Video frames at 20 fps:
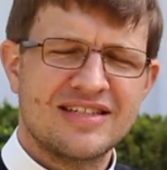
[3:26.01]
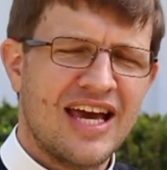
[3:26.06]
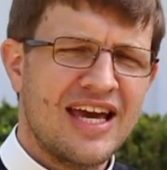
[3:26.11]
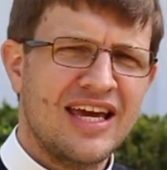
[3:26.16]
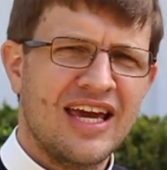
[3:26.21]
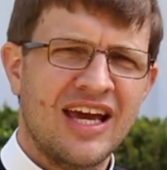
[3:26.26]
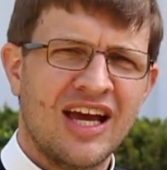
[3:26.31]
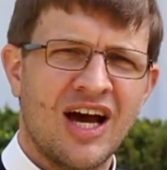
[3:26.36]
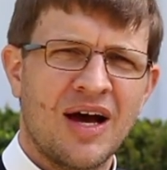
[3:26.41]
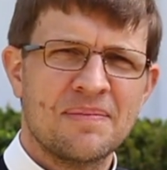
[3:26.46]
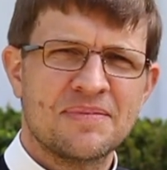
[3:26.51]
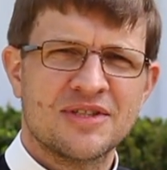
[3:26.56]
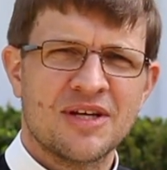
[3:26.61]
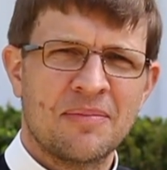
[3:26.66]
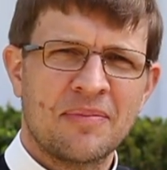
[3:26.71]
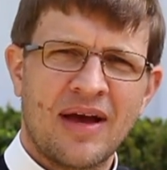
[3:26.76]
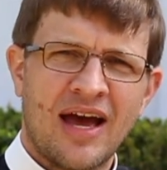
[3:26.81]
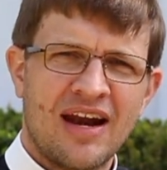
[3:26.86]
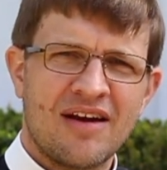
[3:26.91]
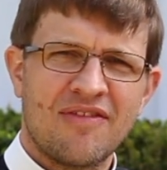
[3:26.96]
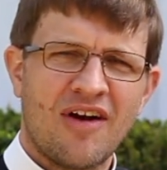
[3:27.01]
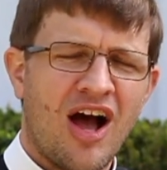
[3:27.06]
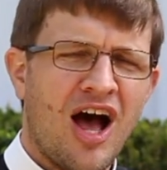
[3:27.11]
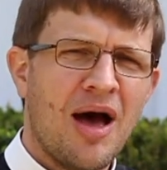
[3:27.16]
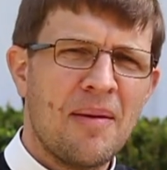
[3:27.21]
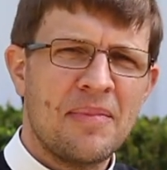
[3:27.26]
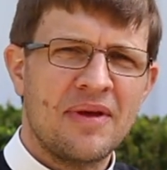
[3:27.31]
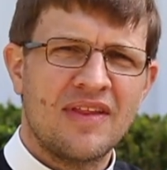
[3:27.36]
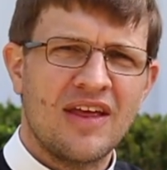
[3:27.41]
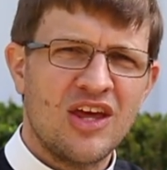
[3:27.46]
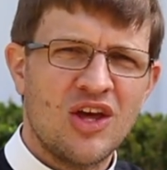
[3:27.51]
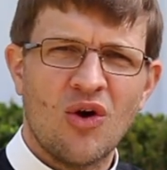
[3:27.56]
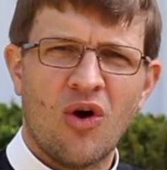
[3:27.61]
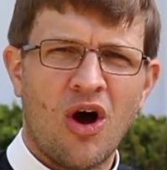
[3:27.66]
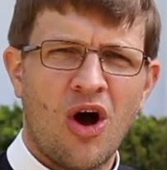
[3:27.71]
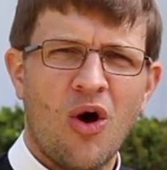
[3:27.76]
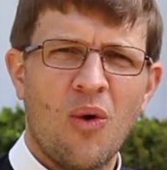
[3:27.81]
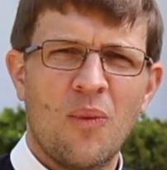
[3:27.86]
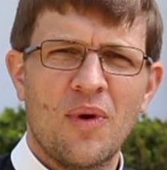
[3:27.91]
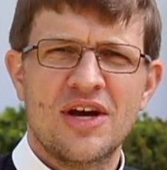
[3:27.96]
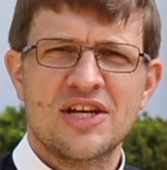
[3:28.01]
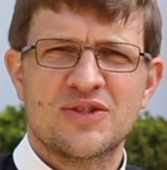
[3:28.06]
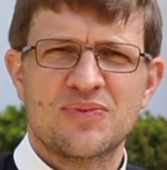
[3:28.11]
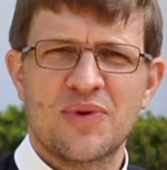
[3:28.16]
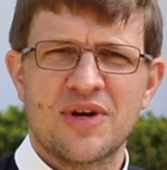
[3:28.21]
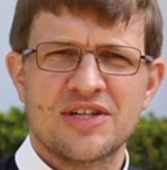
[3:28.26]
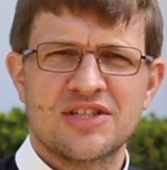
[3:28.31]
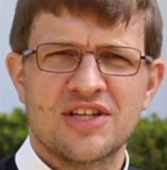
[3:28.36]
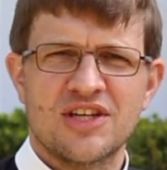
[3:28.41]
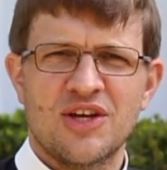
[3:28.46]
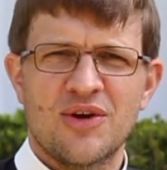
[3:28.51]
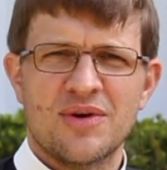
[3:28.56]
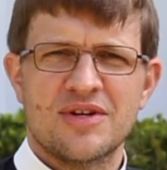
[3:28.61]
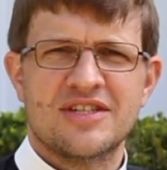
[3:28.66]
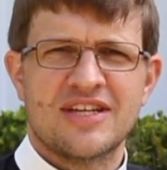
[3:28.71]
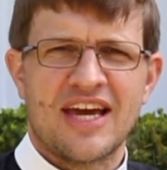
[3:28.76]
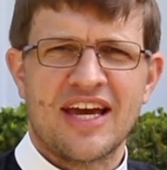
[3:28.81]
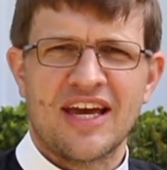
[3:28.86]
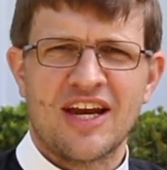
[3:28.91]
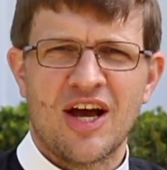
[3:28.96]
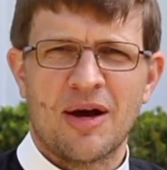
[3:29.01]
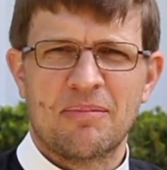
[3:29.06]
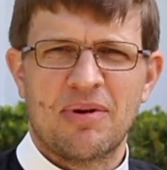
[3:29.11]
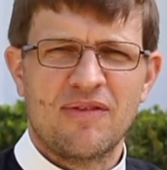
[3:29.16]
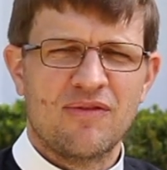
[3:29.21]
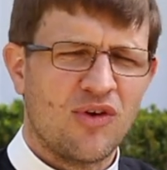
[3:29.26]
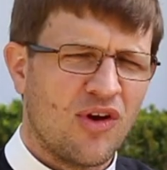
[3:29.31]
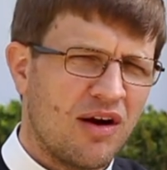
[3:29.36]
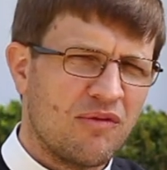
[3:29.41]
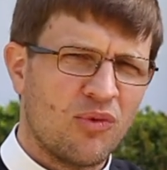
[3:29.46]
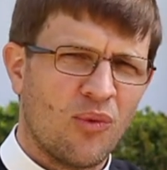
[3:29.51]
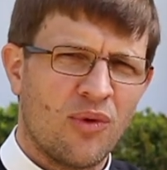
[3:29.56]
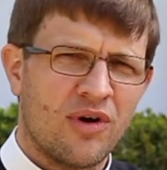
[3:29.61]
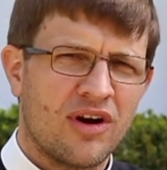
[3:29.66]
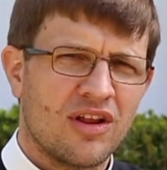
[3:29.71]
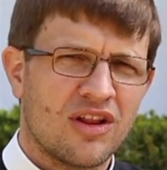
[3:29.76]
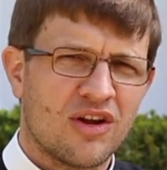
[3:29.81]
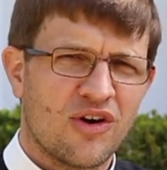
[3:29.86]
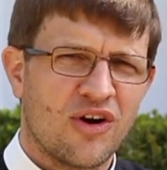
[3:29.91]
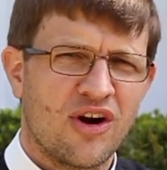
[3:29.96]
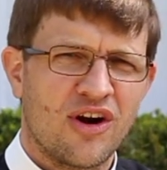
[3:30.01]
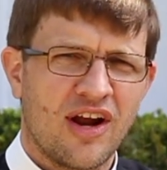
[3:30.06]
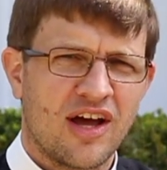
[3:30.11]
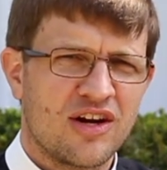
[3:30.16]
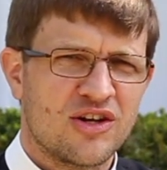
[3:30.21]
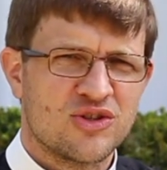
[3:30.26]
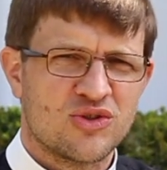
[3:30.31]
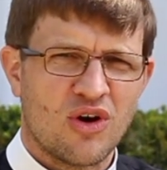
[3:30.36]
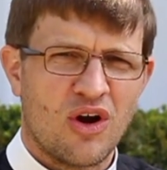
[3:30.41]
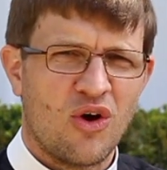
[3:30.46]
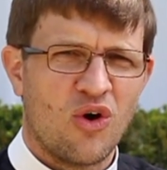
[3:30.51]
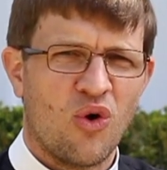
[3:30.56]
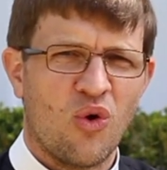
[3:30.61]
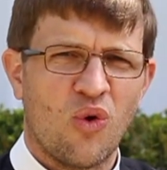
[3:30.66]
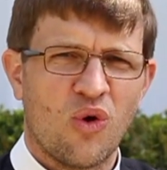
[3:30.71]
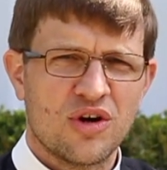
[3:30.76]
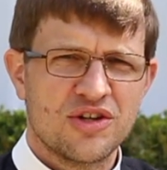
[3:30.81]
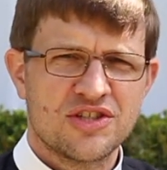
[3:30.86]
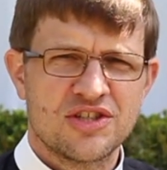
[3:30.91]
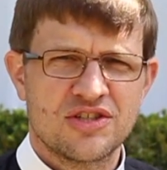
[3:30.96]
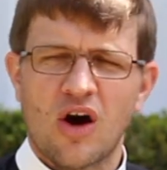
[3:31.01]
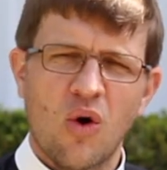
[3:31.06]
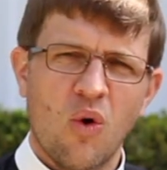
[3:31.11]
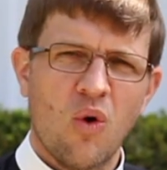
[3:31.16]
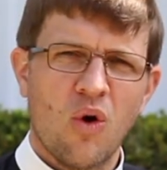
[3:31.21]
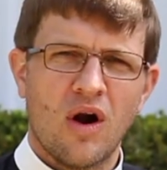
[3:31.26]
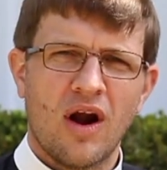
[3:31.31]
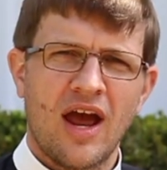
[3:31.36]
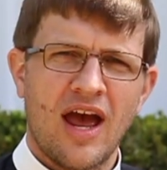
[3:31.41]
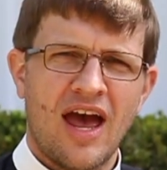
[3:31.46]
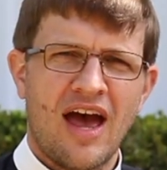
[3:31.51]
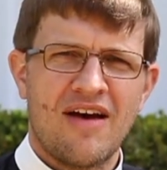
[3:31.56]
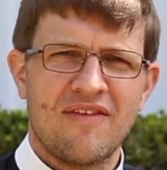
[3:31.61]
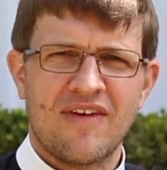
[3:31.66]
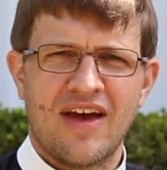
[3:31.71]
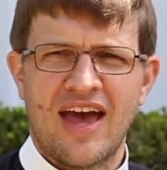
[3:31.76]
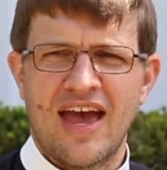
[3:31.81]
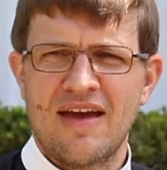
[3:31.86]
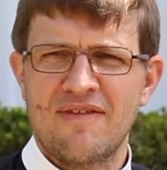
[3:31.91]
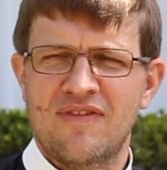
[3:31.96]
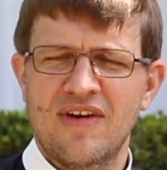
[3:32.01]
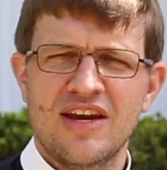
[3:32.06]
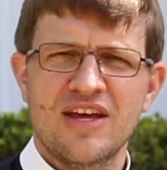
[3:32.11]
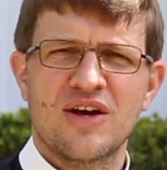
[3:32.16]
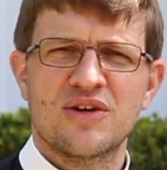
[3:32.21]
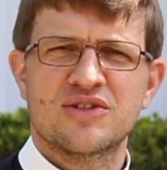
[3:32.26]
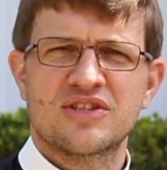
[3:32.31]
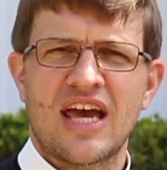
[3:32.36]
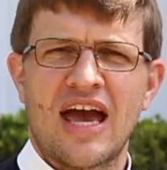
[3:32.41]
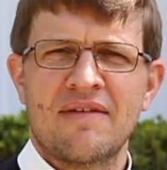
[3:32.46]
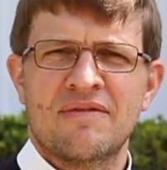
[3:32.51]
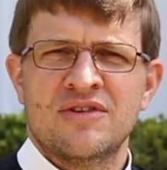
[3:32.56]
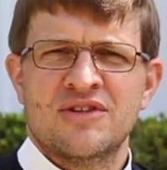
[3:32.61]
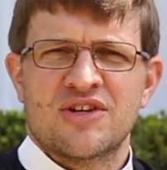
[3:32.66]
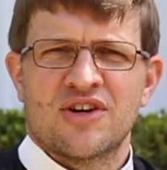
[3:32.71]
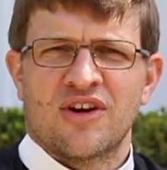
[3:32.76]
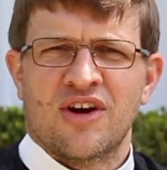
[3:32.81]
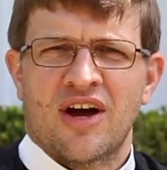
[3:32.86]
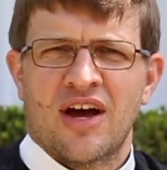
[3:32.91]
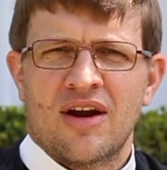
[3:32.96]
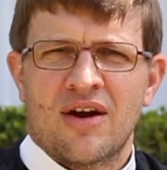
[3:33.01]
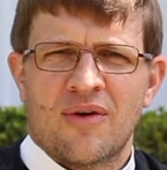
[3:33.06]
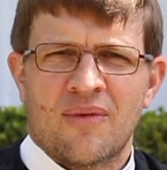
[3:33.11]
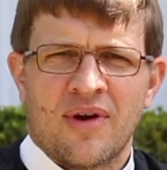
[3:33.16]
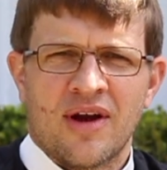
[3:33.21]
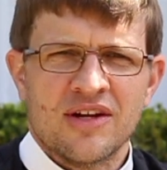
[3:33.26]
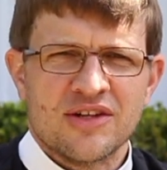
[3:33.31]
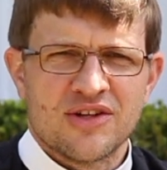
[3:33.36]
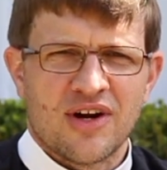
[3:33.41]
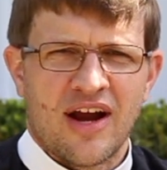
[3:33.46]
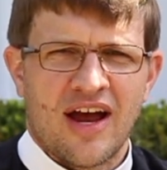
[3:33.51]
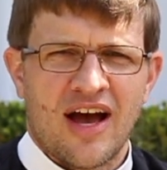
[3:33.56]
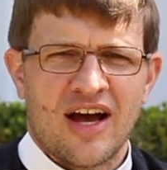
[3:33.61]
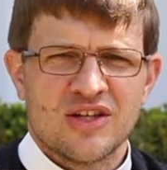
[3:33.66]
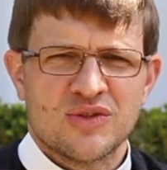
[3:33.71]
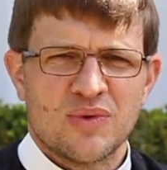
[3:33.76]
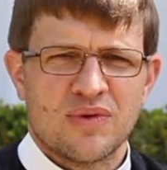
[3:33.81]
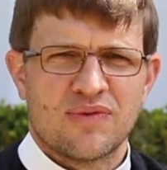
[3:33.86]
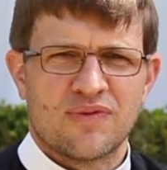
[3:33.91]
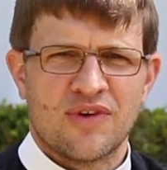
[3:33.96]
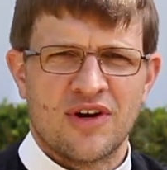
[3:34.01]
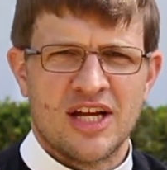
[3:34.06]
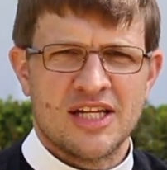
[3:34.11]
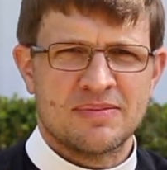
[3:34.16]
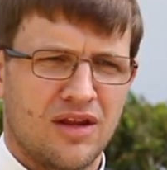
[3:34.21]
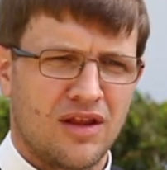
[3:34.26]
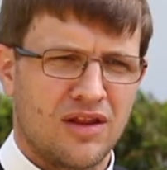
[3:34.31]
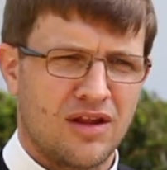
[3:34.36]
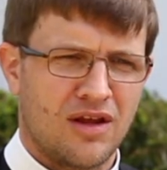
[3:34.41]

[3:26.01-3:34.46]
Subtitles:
taking up some kind of hobby that you always wish that you had taken up. Have you ever wanted to learn how to draw a horse or have a video scavenger hunt around your house with friends?